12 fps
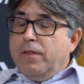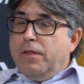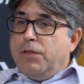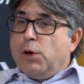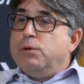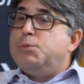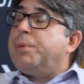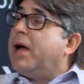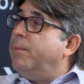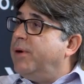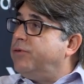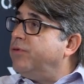Those
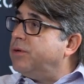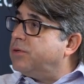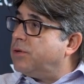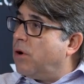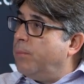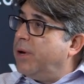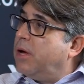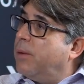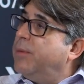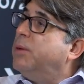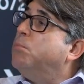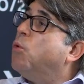biometrics are
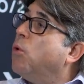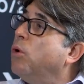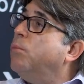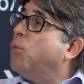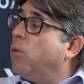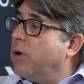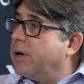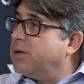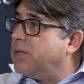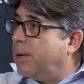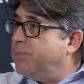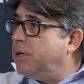becoming more and more
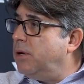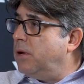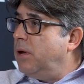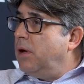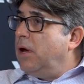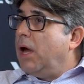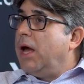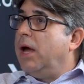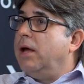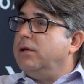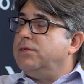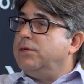accepted
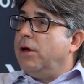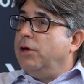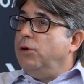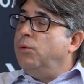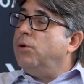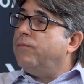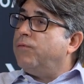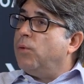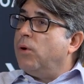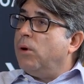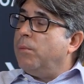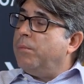as a
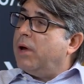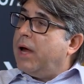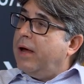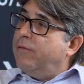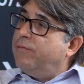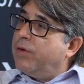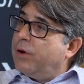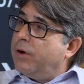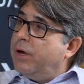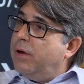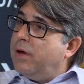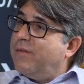uniform and
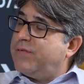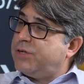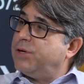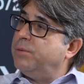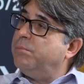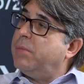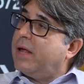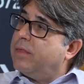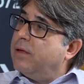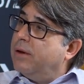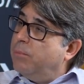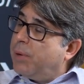very efficient
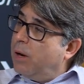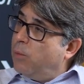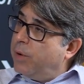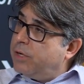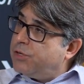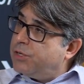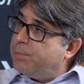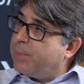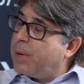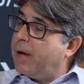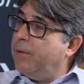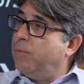method by which
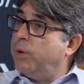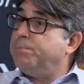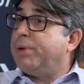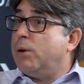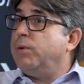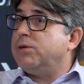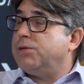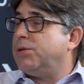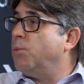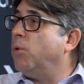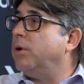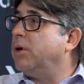
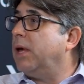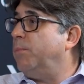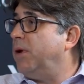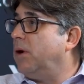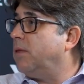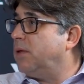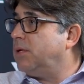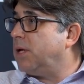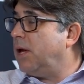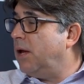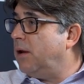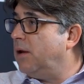someone can be
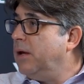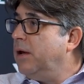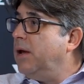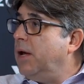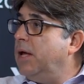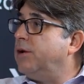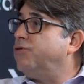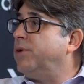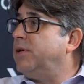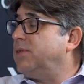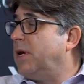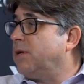authenticated in a
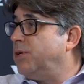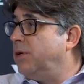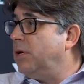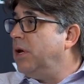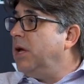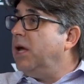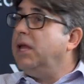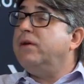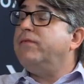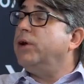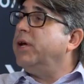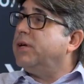transaction in a
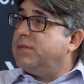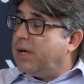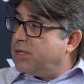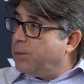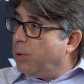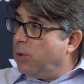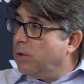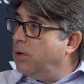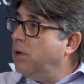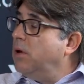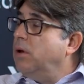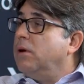very accessible,
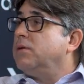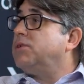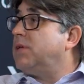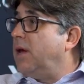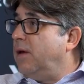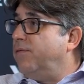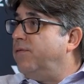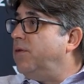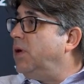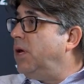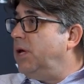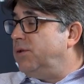safe,
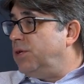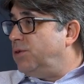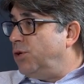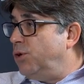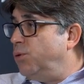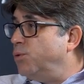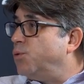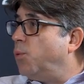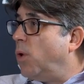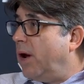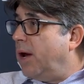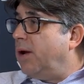easy to use
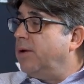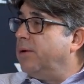way.